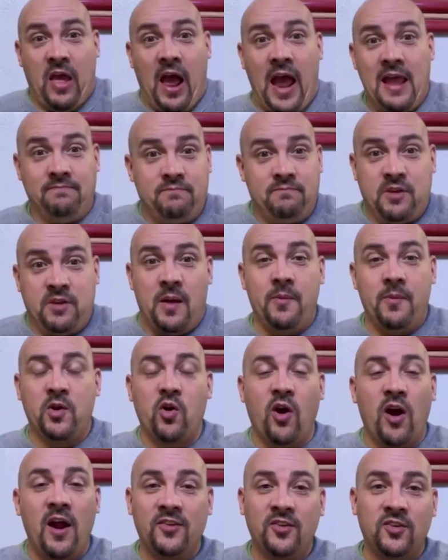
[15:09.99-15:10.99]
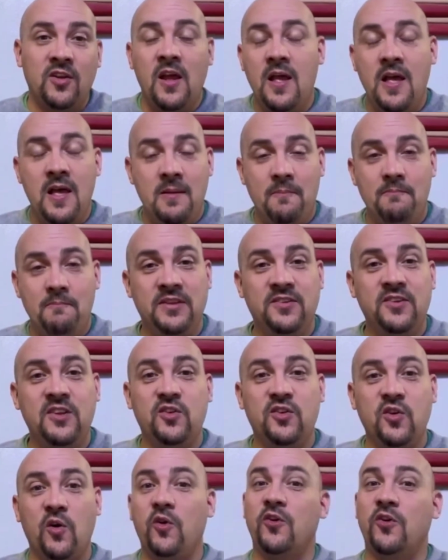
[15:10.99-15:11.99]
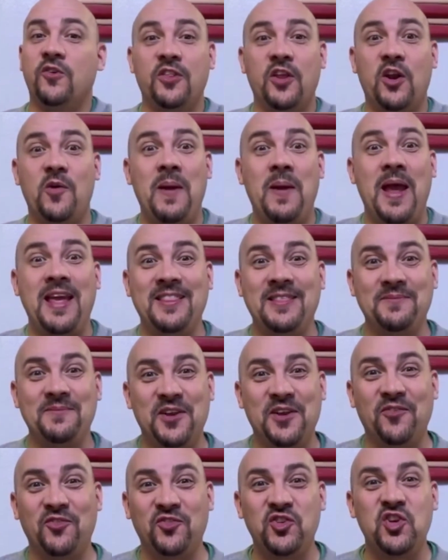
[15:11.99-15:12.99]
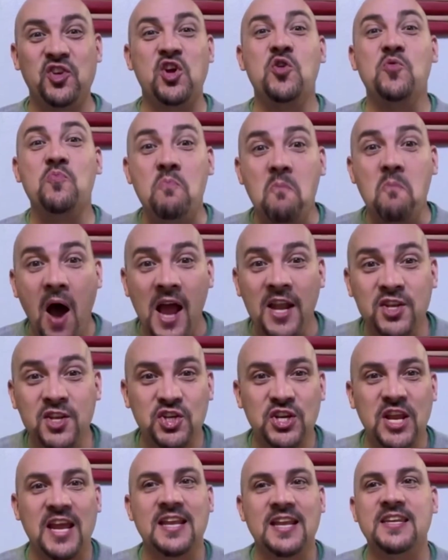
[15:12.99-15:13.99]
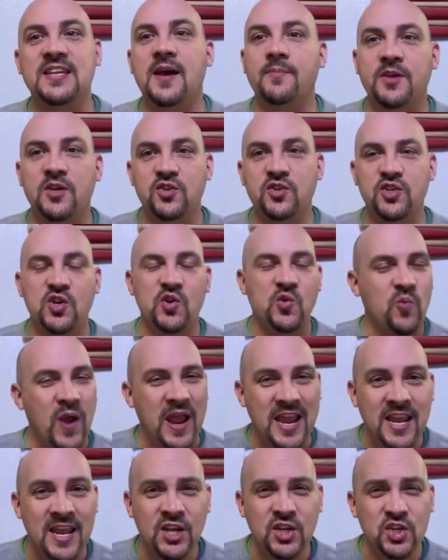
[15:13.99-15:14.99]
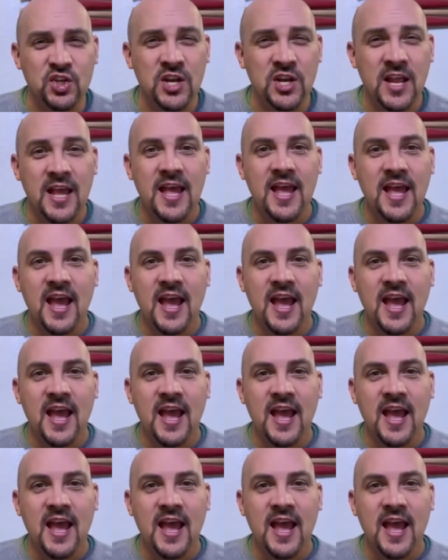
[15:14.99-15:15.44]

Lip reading: I come across business owners that are paying themselves too much in W-2 wage,